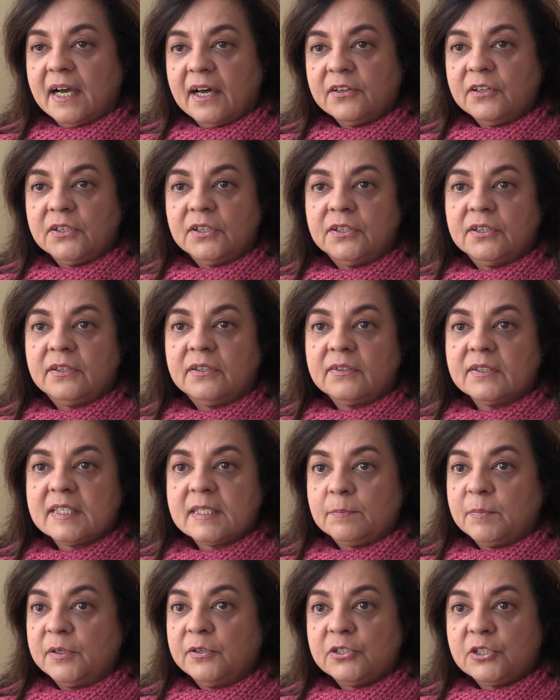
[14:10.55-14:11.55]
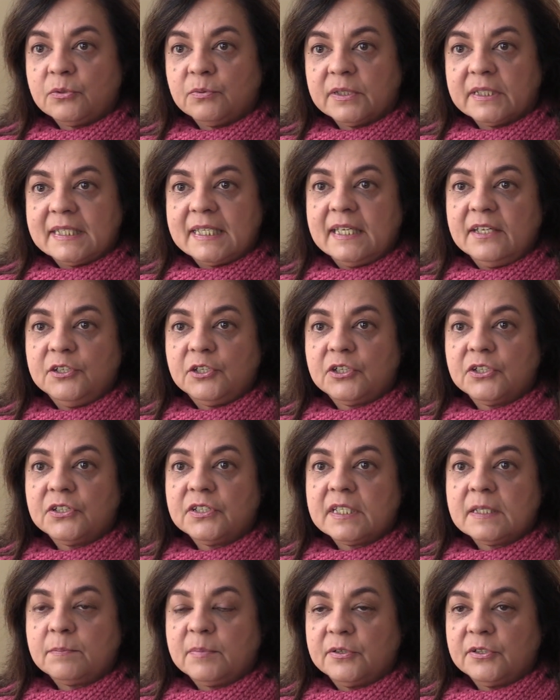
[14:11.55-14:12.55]
other spiritual
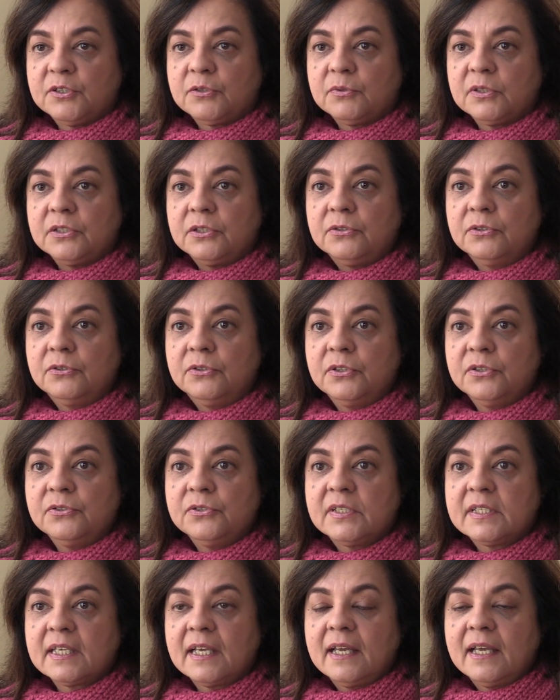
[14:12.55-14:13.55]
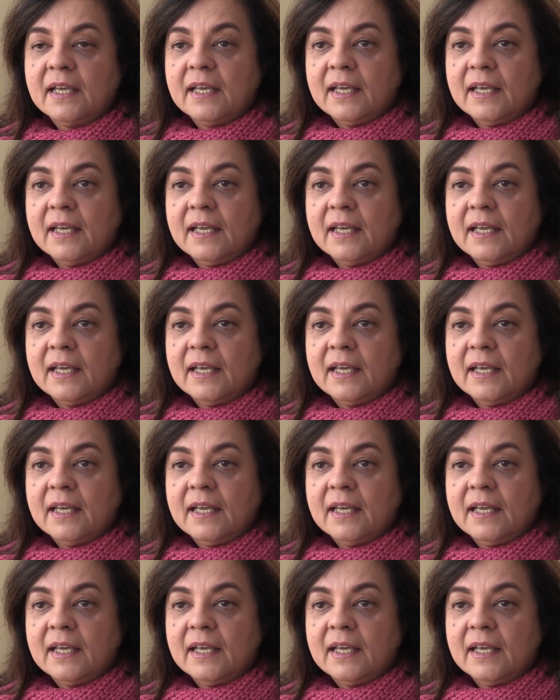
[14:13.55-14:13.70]
teachers, spiritual gurus,